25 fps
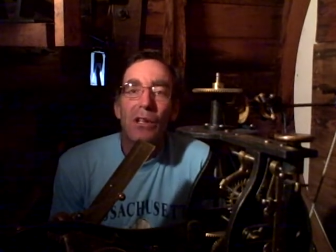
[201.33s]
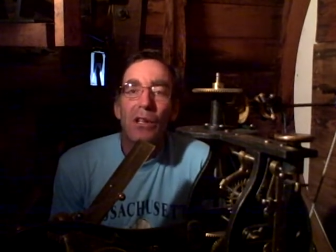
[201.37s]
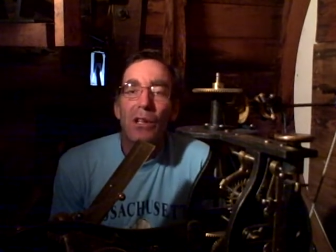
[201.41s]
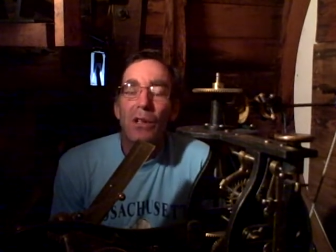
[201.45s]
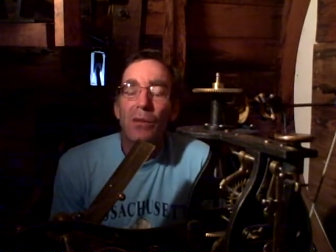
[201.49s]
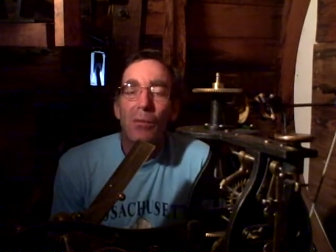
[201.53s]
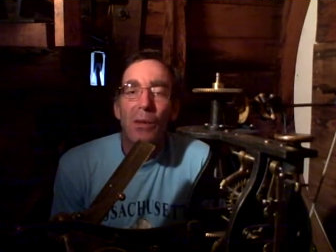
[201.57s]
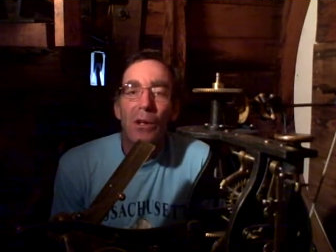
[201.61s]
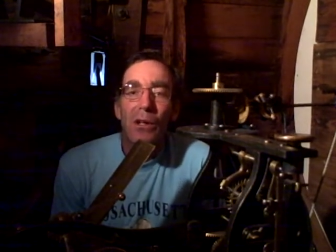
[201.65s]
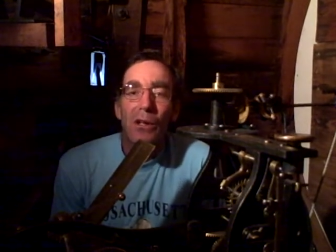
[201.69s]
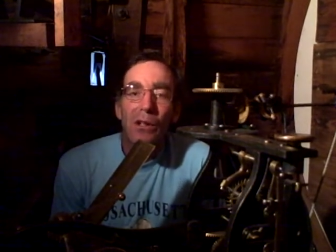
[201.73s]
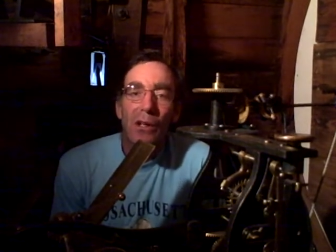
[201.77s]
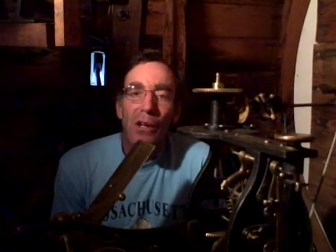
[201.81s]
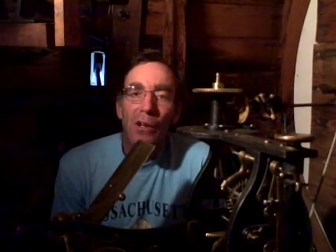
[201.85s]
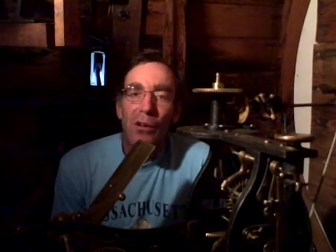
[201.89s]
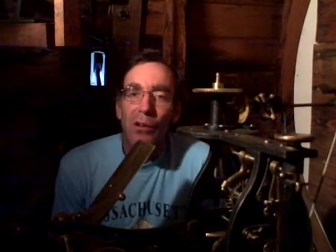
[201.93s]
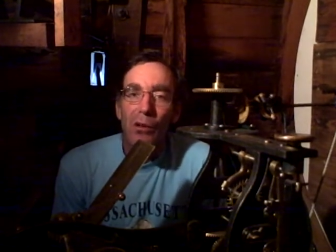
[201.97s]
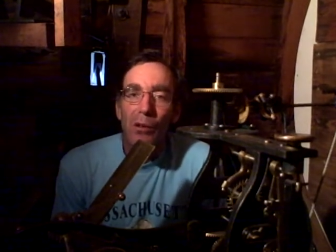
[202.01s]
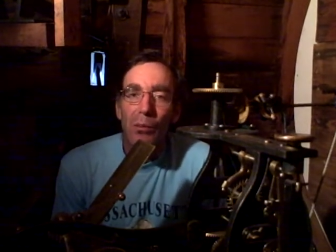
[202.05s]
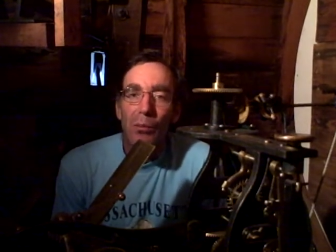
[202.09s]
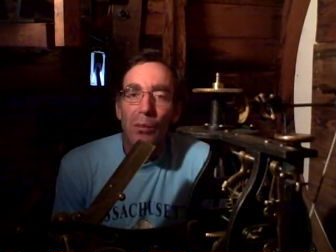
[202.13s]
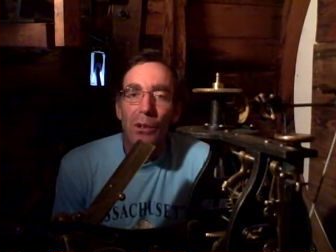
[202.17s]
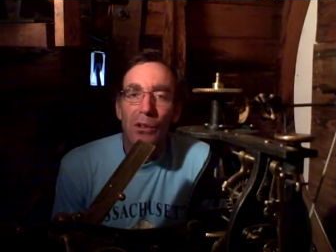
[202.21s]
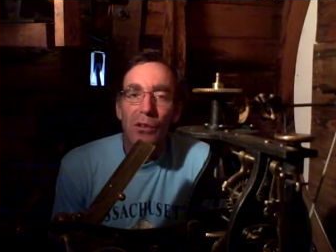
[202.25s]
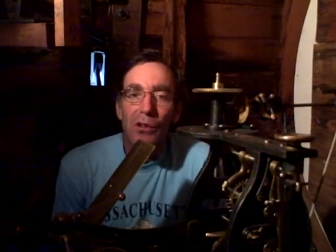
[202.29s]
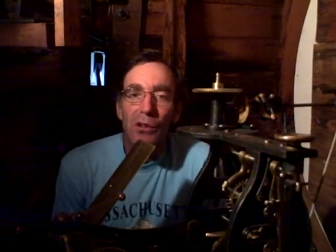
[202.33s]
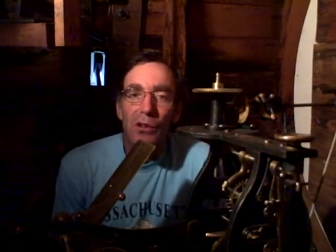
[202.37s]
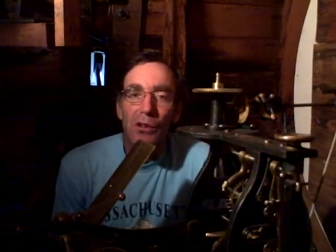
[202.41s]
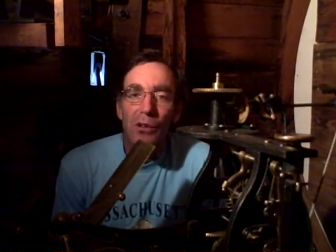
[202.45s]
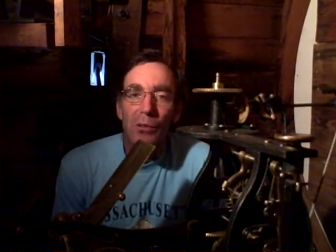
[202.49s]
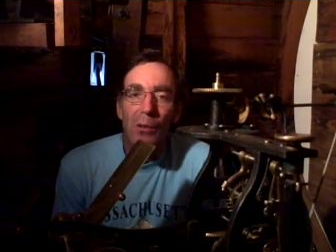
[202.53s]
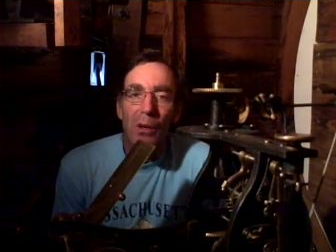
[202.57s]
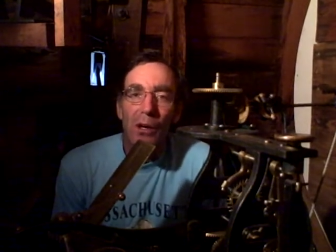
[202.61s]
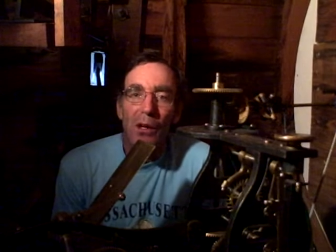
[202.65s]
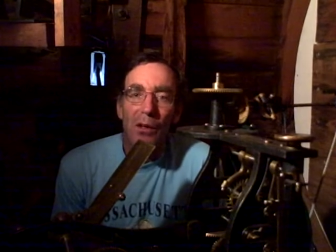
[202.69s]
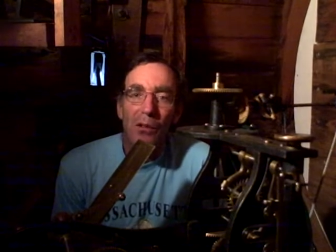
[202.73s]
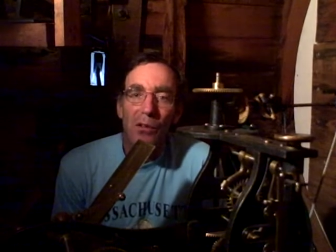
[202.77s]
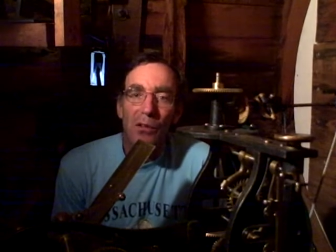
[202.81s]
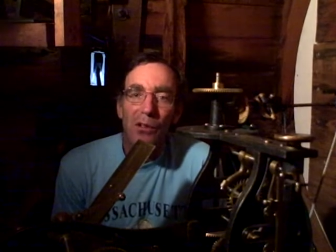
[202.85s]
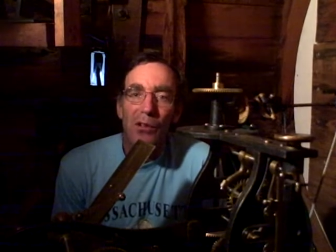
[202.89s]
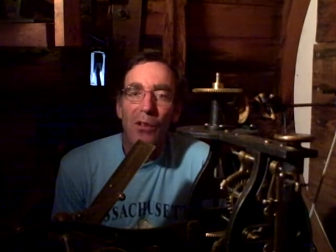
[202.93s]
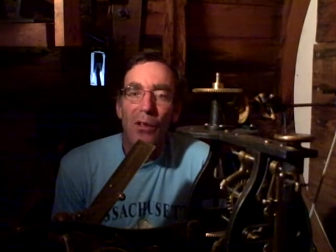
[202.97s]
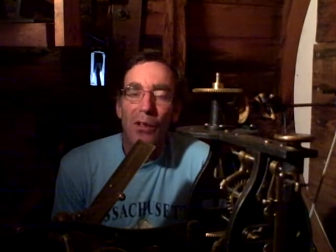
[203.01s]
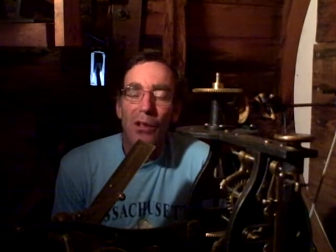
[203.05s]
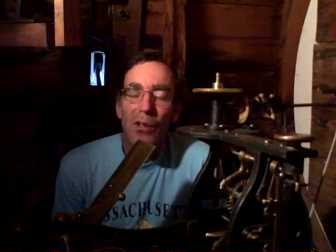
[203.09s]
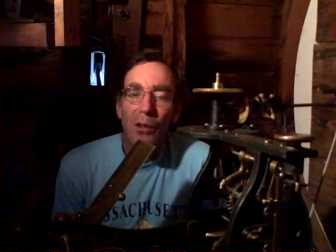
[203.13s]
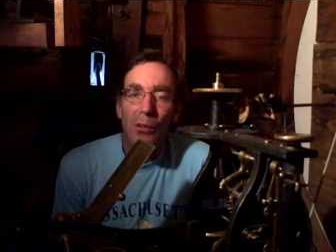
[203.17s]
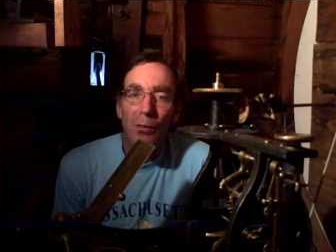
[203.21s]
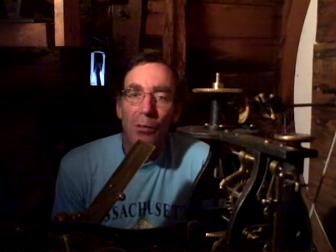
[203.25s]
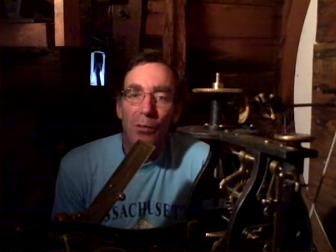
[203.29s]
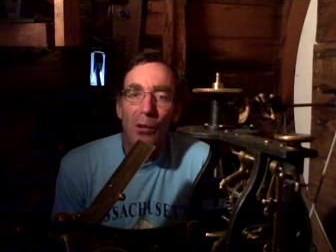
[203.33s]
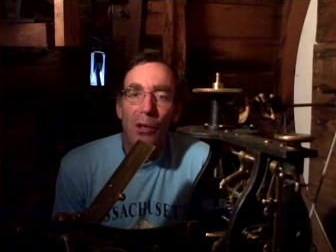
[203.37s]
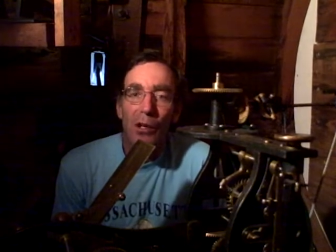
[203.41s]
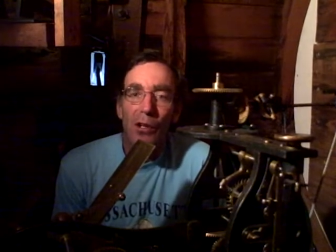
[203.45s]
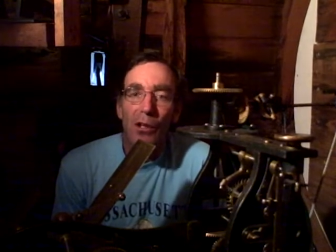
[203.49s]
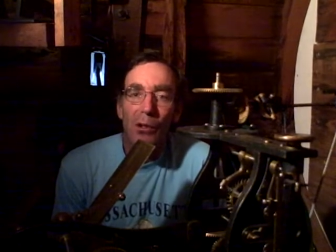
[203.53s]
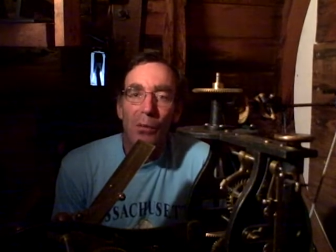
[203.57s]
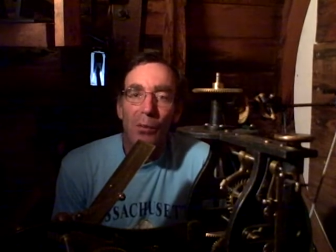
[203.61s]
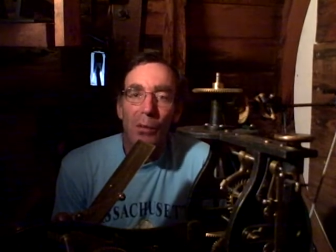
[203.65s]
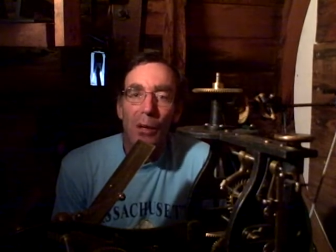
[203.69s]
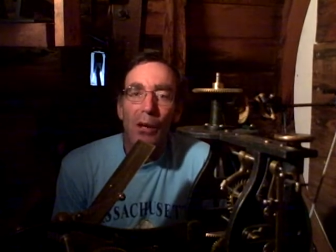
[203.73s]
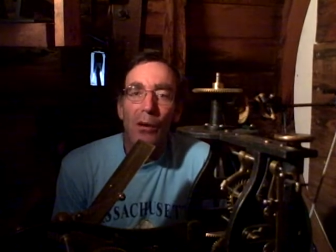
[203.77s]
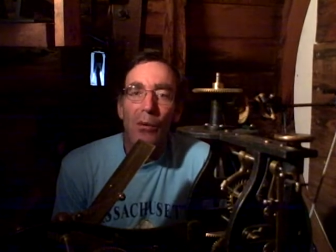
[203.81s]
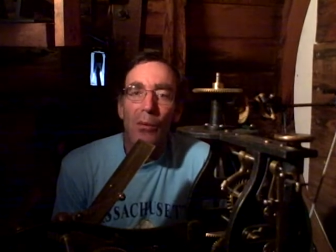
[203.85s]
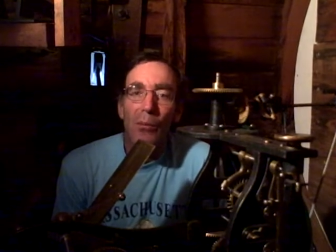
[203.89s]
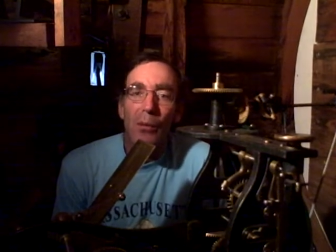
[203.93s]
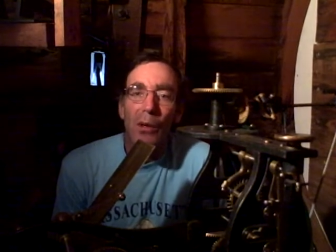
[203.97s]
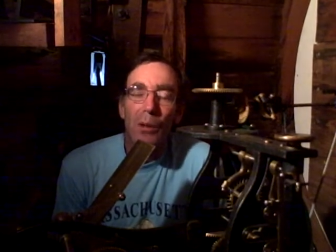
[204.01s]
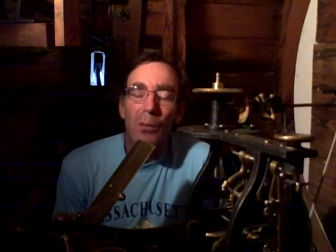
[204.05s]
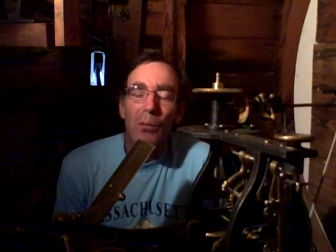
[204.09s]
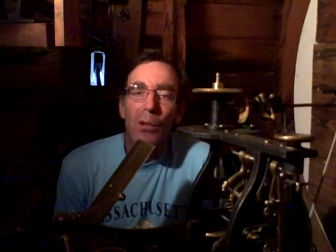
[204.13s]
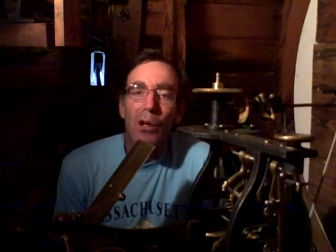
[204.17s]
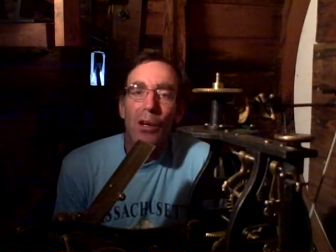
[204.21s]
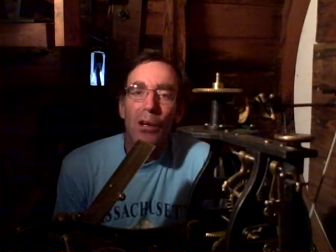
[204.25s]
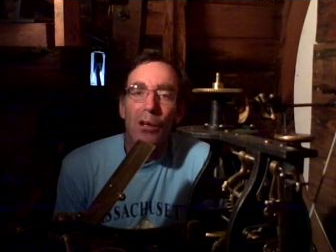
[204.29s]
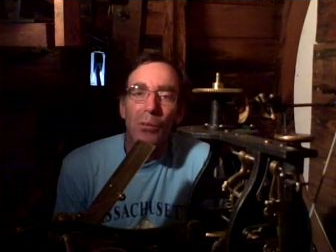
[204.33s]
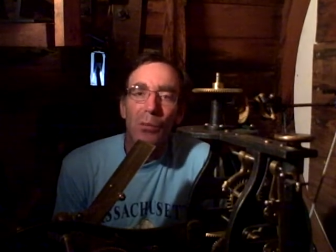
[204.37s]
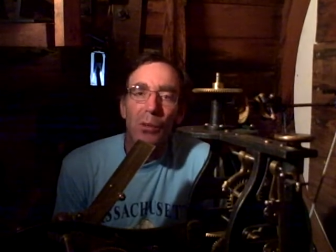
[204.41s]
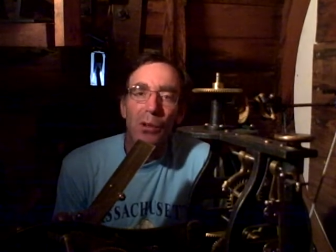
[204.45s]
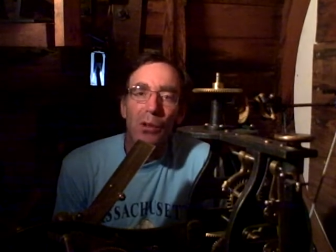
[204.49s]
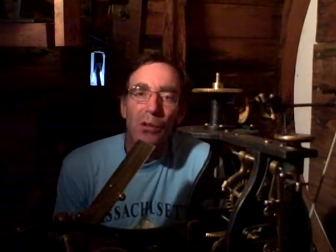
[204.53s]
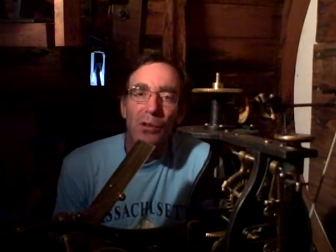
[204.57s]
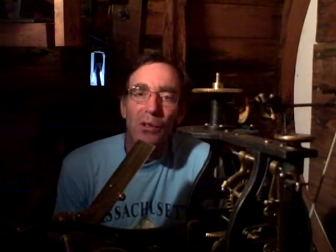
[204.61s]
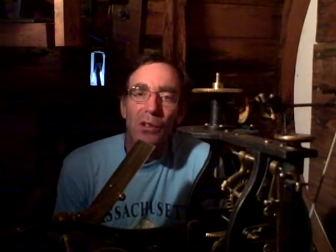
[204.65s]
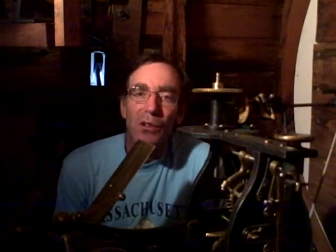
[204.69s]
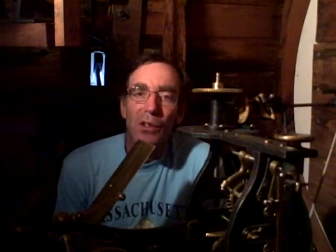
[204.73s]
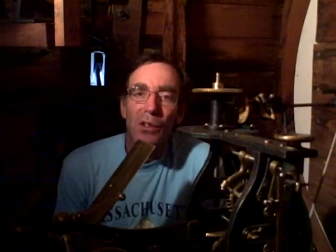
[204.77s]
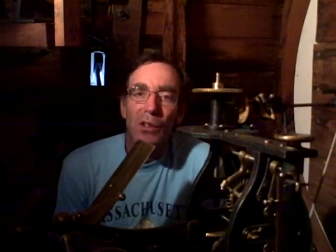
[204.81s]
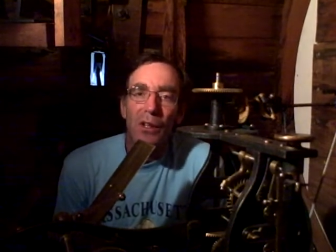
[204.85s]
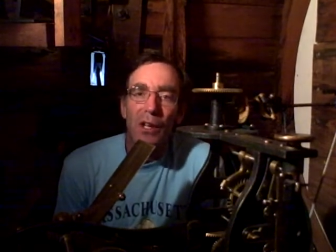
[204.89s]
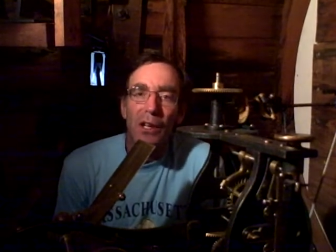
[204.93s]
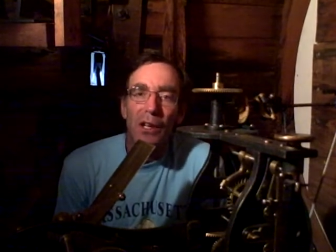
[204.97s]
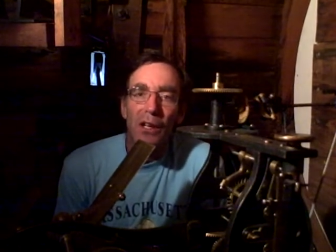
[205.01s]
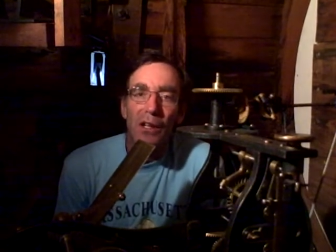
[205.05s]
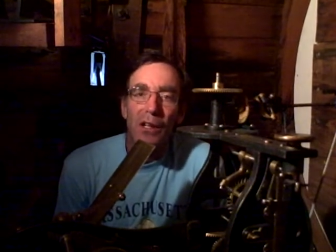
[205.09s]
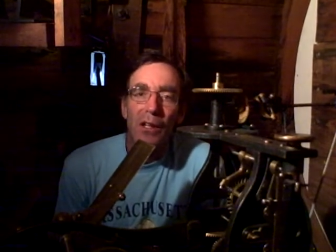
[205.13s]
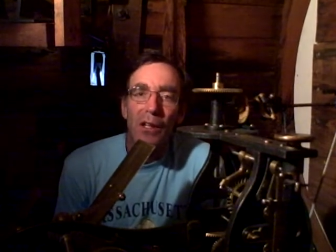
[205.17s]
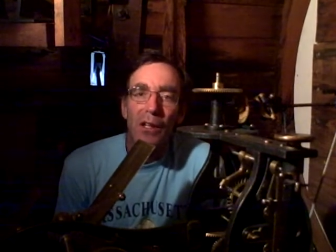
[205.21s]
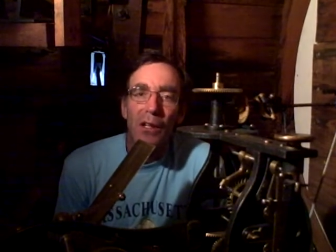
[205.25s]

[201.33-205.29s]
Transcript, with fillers: and many other business models like I'm writing about in my blog post today.